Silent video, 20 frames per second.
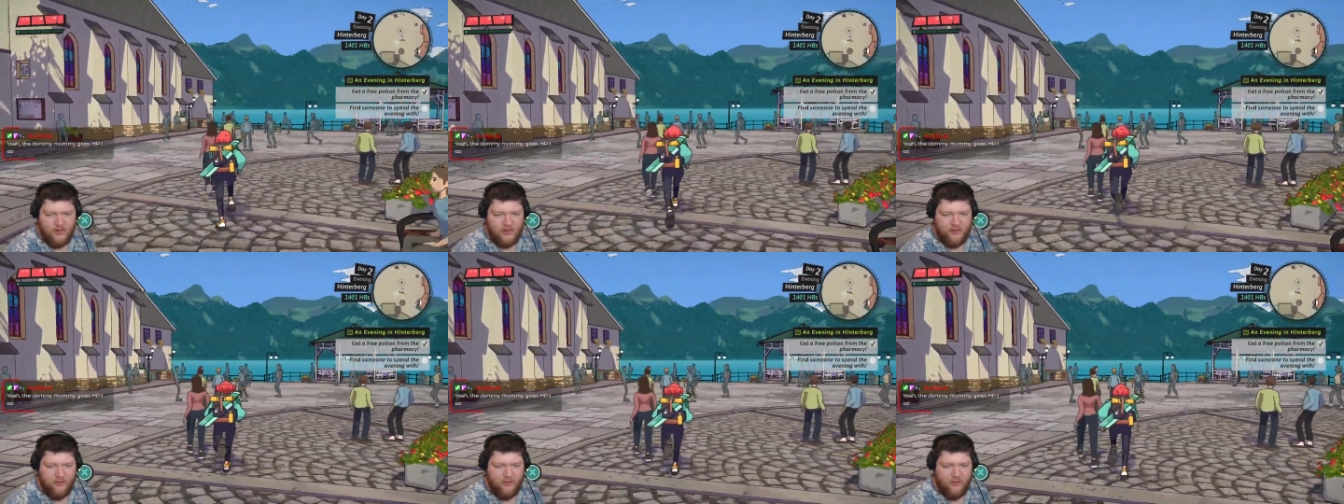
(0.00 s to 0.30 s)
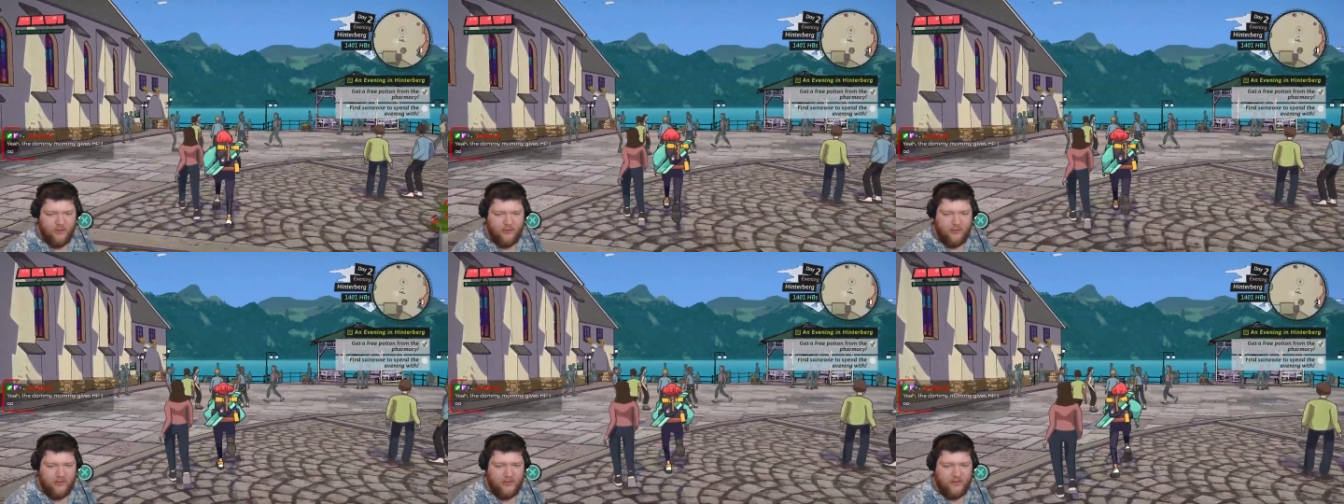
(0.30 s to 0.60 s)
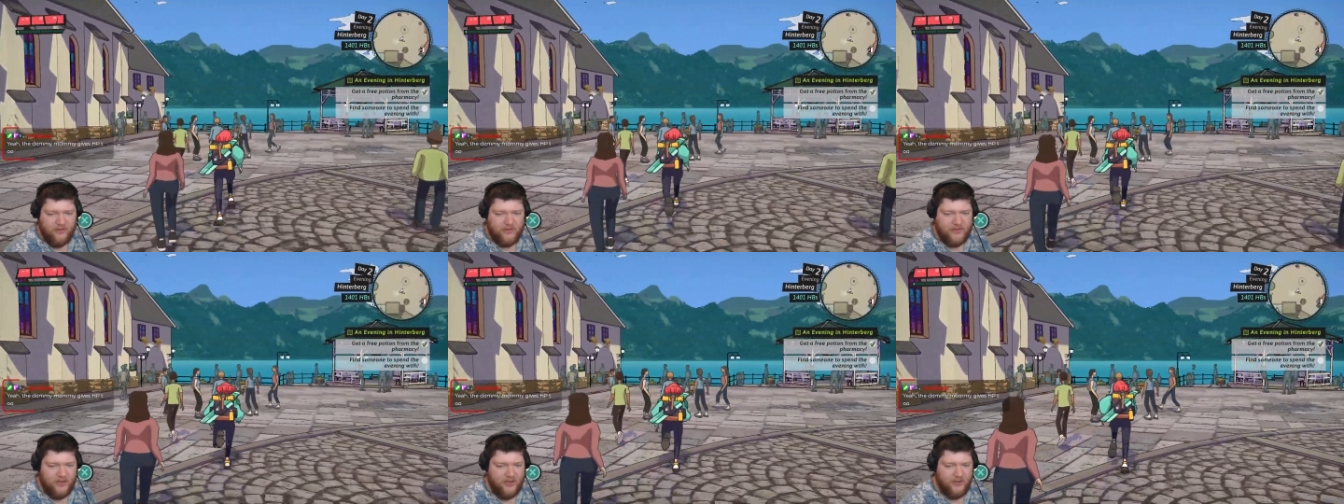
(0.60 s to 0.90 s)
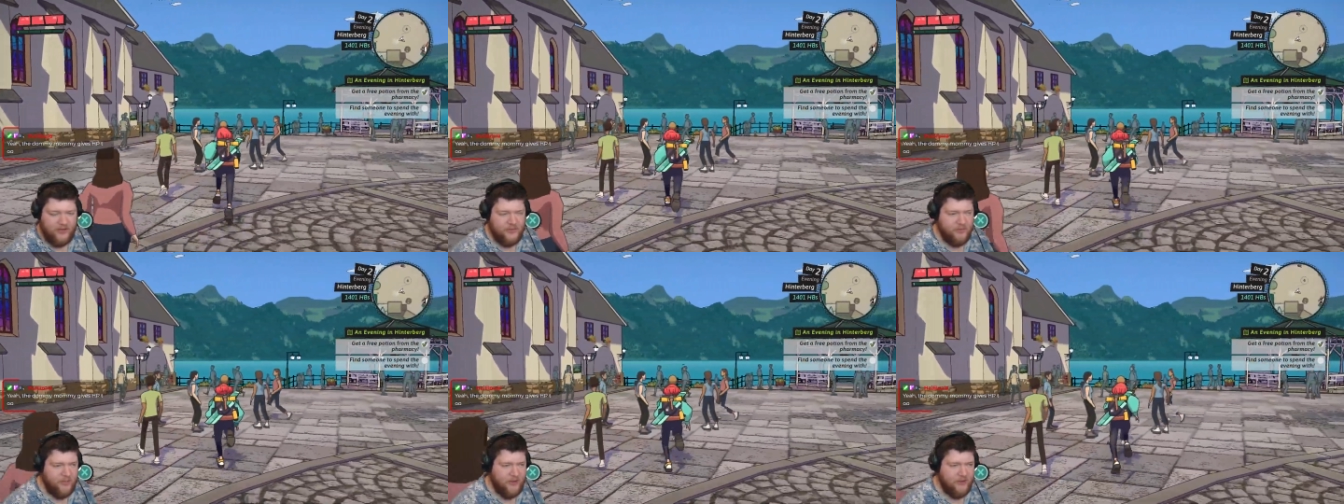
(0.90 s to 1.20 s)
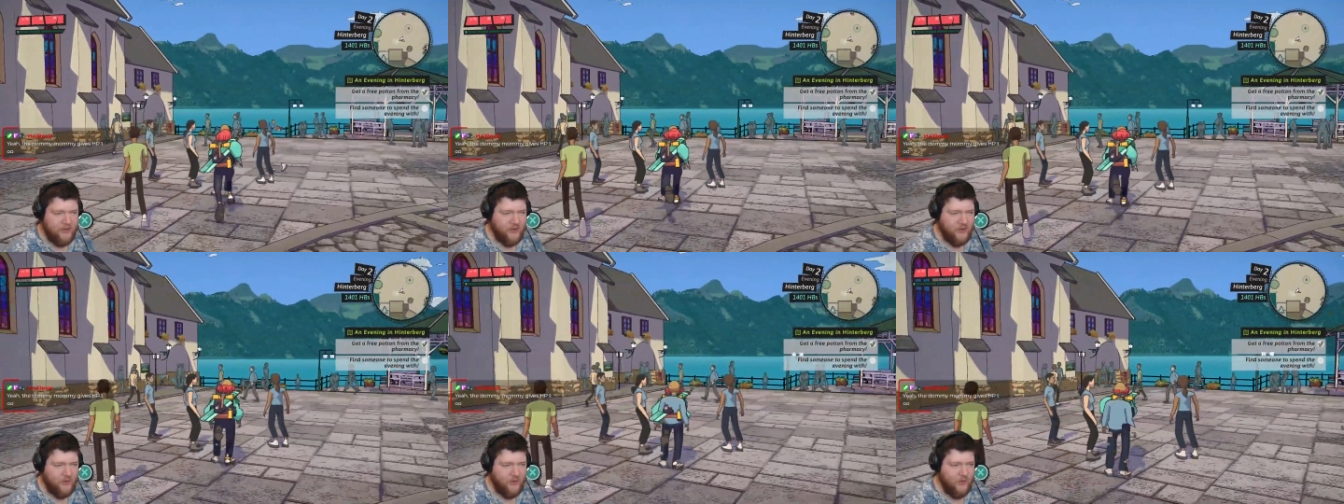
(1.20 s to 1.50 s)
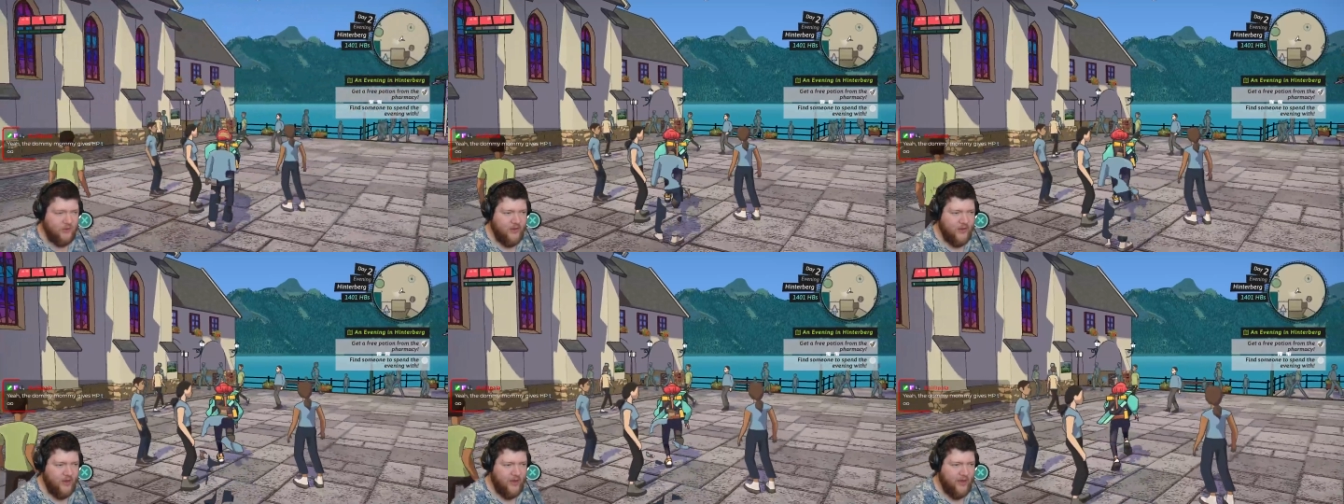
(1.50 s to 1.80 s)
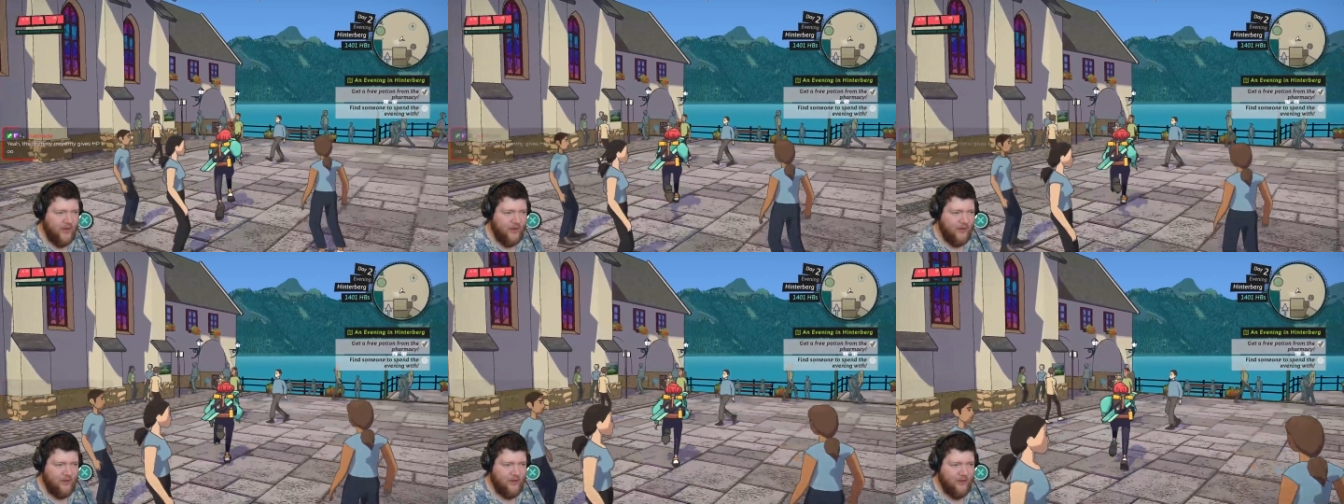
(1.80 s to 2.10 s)
Dummy Mummy gives HP too.
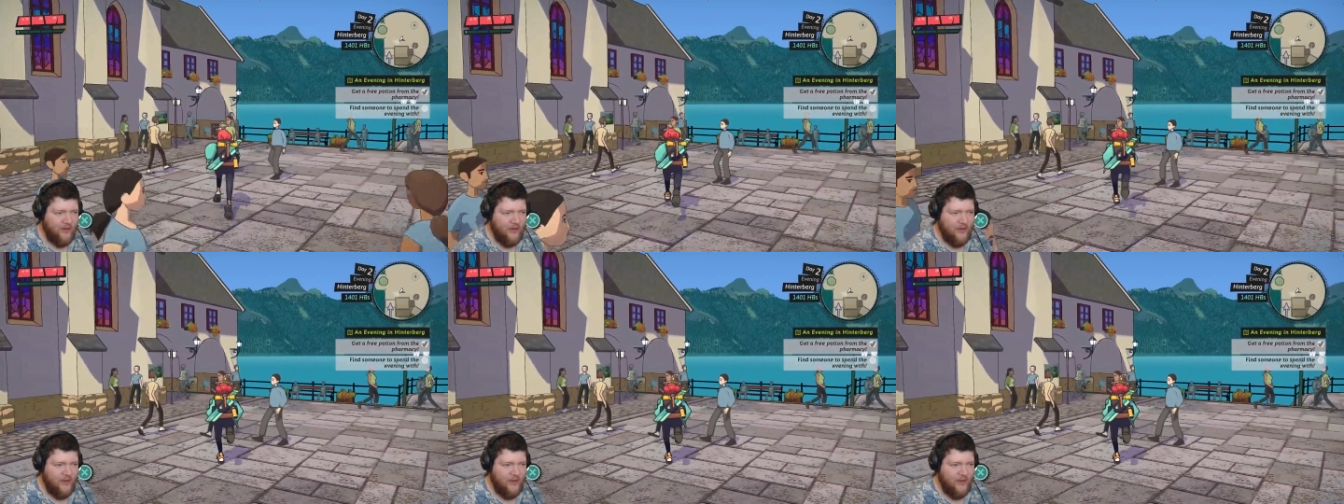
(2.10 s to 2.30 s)
Yeah.